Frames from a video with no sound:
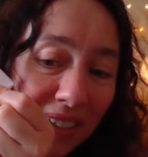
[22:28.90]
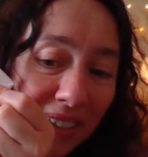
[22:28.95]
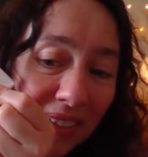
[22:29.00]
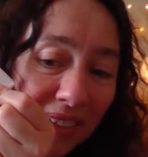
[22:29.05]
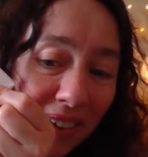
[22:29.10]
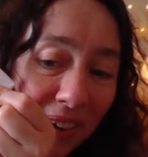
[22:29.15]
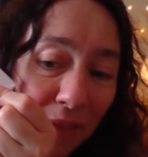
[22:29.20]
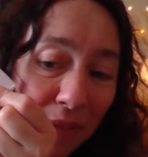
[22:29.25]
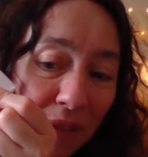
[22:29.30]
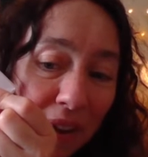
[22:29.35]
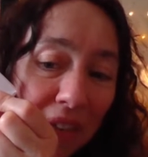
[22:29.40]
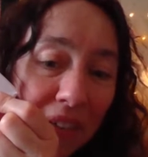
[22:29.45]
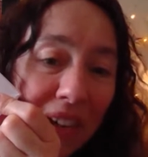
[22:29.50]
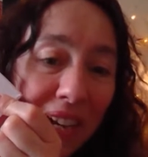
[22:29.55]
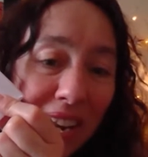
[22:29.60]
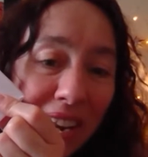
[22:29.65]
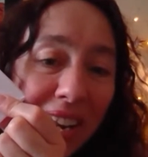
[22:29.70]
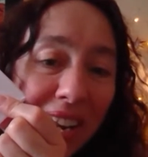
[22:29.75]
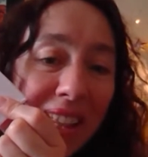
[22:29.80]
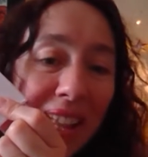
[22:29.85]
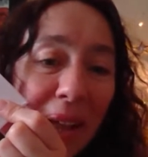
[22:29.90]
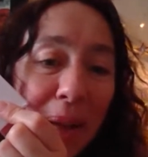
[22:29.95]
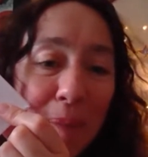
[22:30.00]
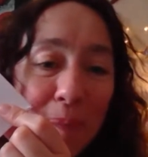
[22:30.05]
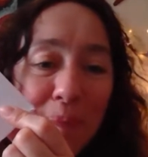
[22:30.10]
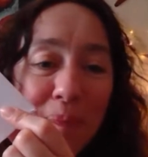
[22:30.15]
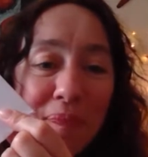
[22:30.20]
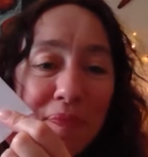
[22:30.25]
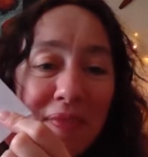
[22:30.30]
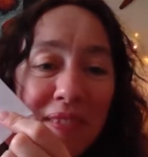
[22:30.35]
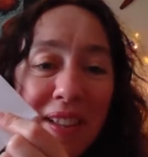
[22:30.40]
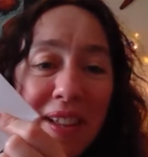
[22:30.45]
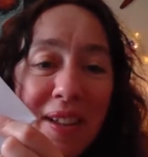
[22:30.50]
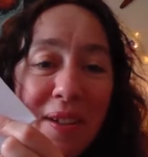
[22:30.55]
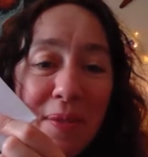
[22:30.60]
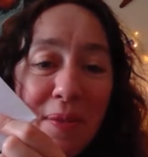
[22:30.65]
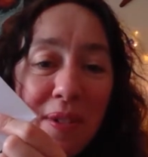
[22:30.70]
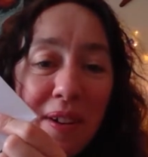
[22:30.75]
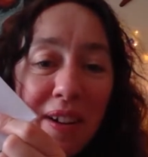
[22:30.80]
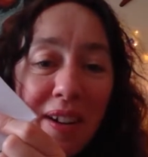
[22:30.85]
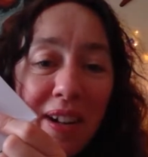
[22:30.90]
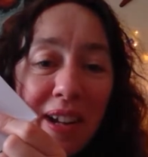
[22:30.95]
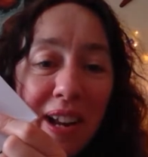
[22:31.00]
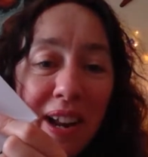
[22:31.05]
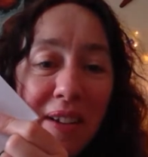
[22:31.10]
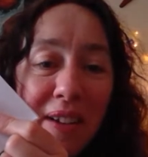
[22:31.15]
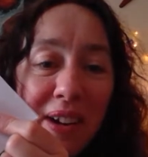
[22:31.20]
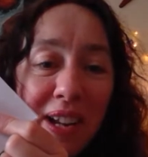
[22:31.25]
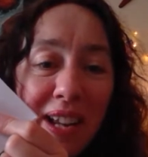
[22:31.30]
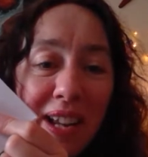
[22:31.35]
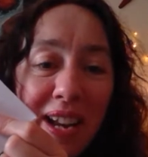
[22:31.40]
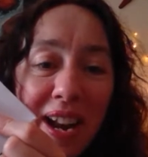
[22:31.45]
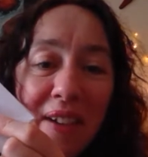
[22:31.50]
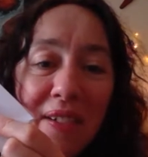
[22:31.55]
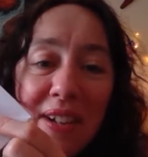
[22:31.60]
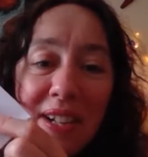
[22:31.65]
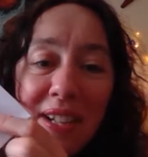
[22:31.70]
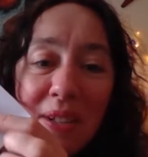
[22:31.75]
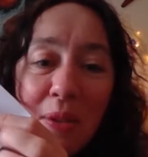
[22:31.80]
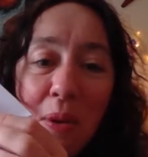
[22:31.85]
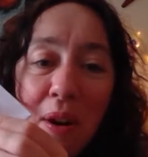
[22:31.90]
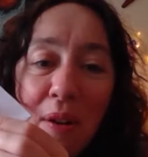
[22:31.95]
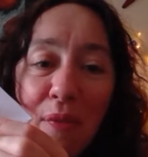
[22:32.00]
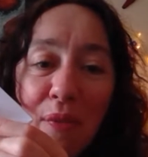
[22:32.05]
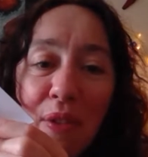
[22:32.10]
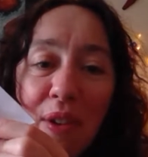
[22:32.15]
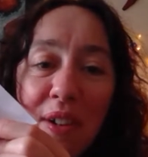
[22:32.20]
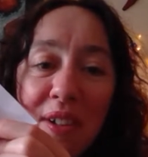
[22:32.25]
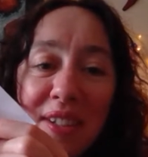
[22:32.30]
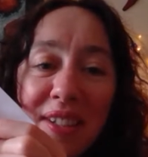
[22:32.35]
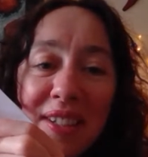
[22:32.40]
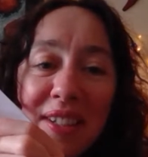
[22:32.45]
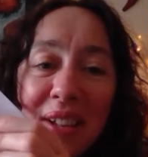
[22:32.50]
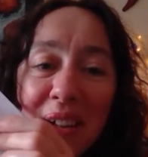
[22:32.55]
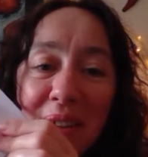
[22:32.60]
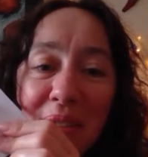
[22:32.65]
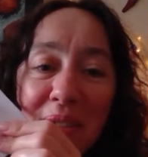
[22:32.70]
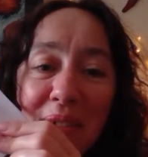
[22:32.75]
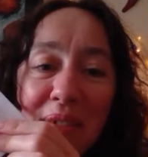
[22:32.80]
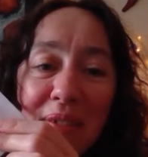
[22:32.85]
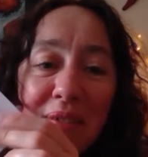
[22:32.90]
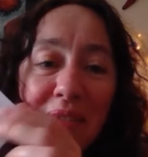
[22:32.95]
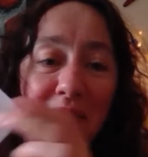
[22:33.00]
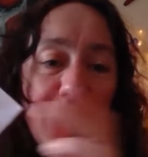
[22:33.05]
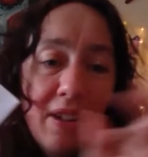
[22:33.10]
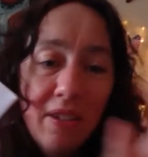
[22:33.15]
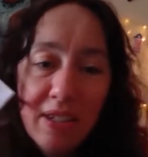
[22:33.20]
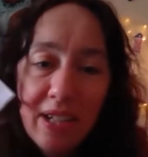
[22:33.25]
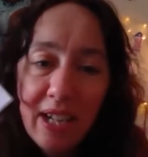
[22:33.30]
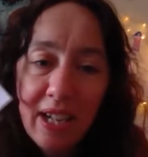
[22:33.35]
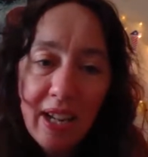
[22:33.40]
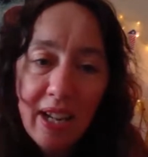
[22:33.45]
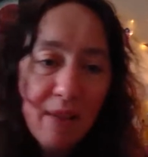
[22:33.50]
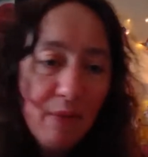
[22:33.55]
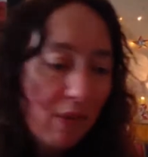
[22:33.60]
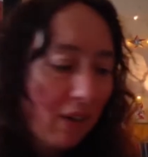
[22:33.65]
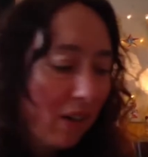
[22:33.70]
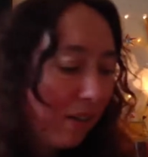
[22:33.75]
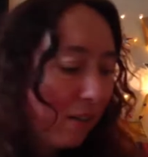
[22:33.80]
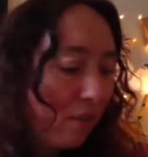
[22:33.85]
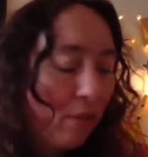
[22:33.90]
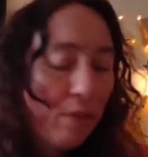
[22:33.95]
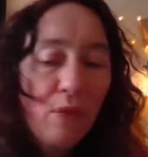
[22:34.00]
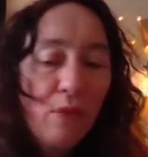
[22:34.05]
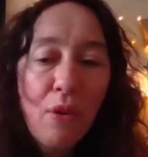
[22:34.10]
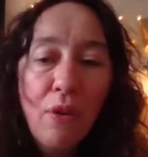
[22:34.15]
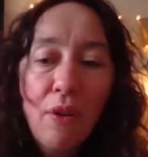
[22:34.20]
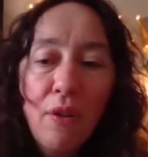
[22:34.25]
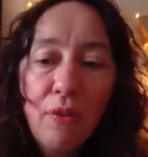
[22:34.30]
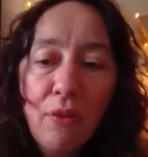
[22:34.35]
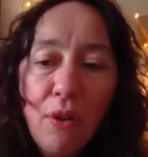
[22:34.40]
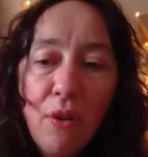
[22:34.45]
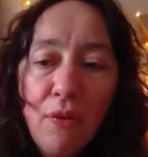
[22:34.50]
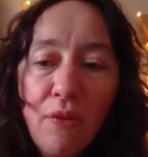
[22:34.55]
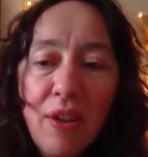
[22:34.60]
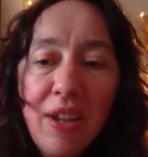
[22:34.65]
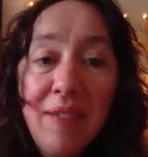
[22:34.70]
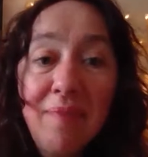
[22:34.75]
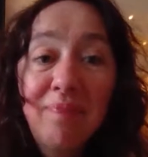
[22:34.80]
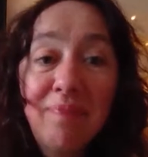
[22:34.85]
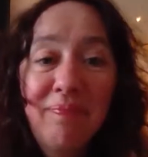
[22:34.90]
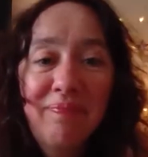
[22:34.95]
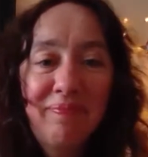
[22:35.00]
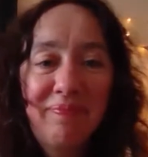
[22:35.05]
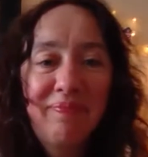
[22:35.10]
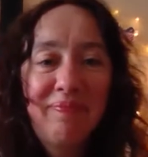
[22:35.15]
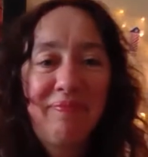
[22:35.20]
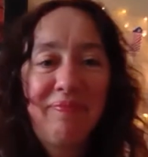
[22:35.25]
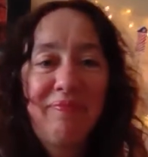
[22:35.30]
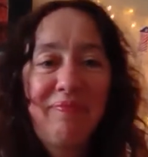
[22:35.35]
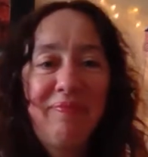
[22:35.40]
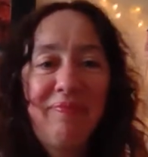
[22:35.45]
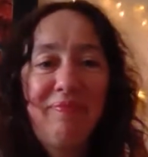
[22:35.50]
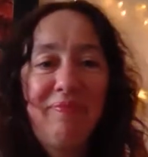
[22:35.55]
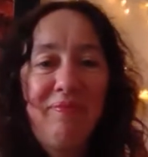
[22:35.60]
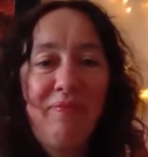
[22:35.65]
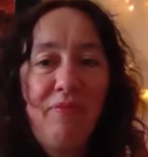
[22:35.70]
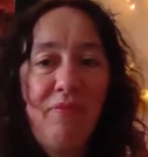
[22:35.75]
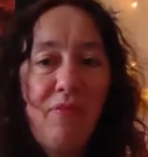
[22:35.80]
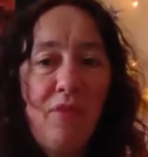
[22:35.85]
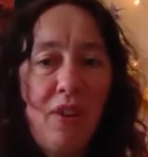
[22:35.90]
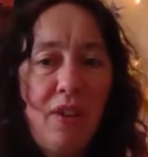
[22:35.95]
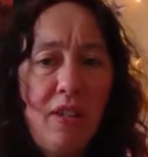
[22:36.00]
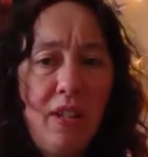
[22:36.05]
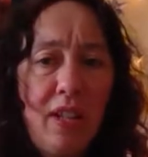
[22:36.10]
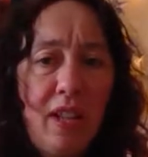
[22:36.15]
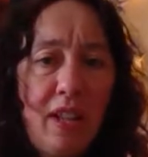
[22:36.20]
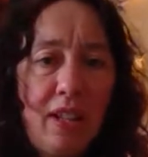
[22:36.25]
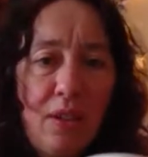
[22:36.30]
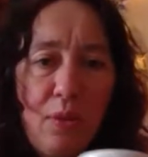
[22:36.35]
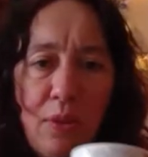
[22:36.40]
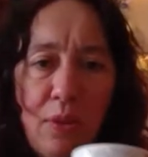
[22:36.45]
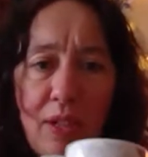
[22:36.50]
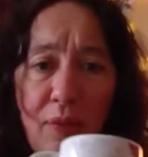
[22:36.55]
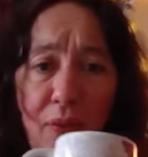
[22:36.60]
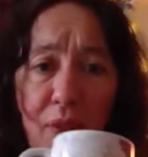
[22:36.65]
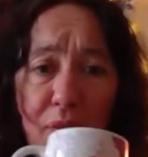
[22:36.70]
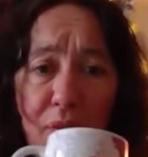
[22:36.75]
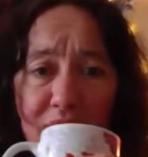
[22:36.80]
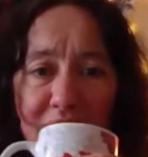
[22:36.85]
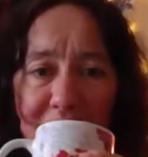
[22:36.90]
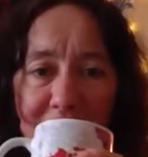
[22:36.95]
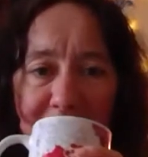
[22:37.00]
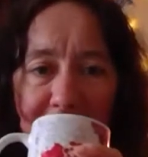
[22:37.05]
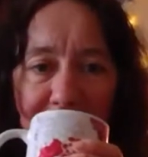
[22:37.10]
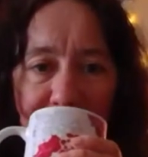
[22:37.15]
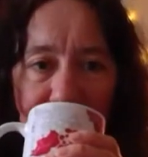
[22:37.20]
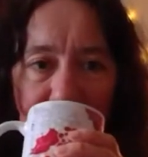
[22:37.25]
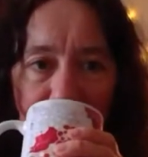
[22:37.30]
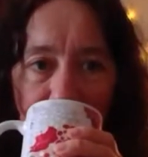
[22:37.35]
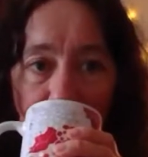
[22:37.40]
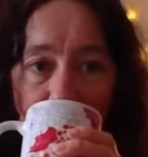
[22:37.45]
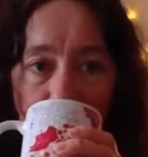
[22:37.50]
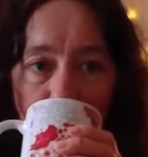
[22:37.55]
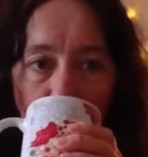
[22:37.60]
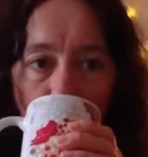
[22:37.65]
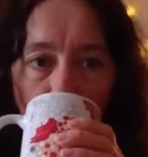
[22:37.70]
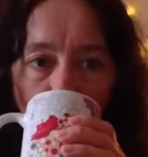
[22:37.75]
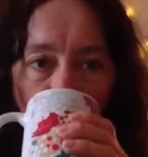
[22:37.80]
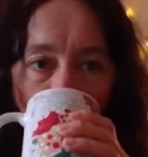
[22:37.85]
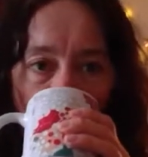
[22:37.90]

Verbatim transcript: Great, very nearly there. Well, and I reckon Eric's quite fast, so I'll take another glug of, of coffee. I think there's always a 15 second delay.